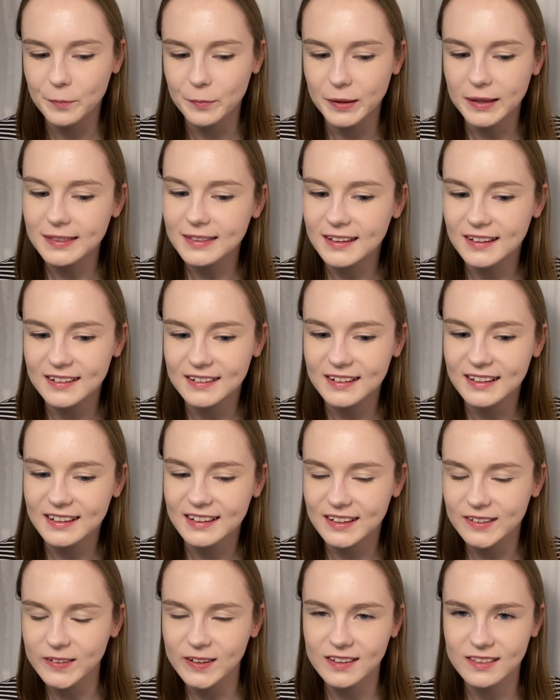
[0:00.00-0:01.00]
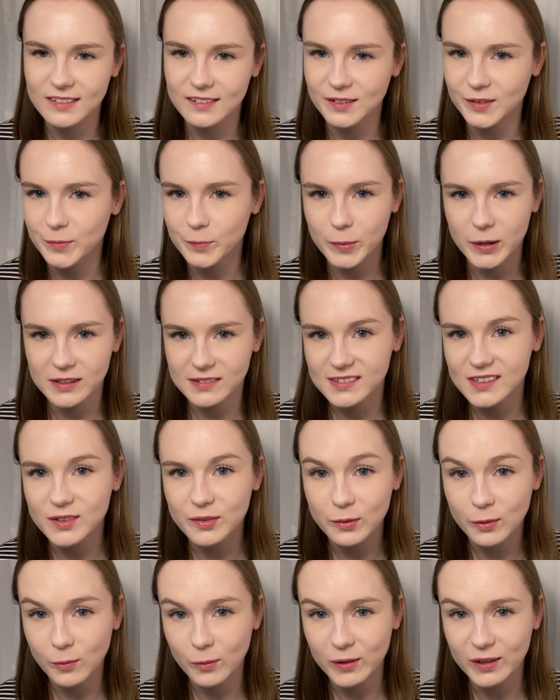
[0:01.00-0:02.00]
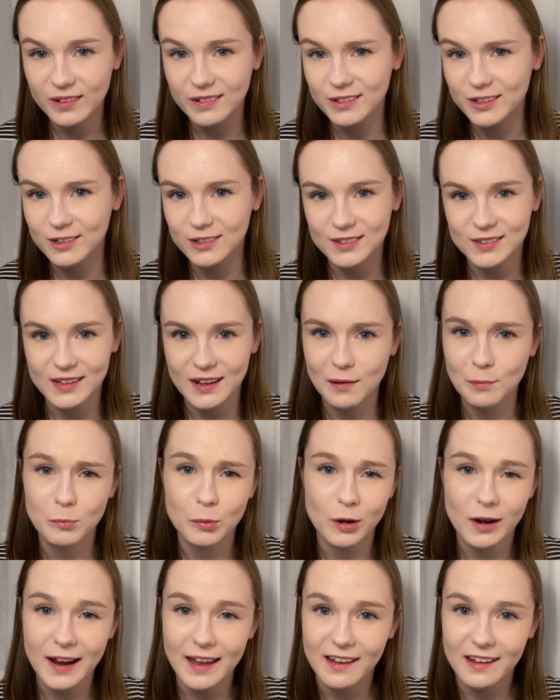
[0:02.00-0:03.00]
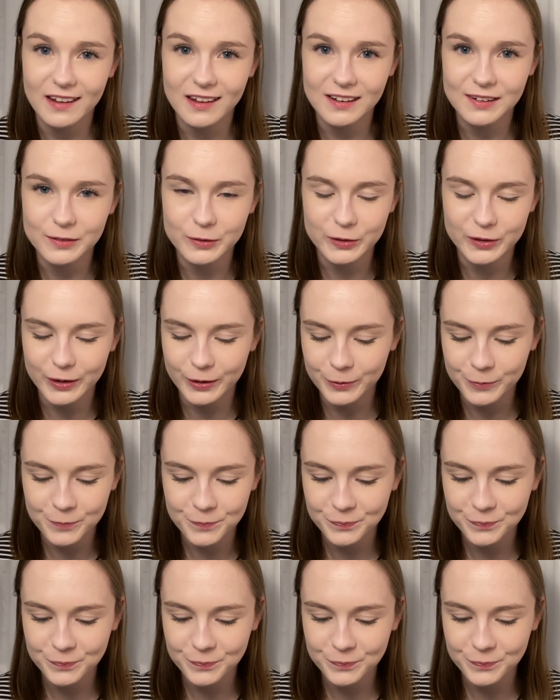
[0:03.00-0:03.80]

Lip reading: but then like in other parts of the world you say braid, or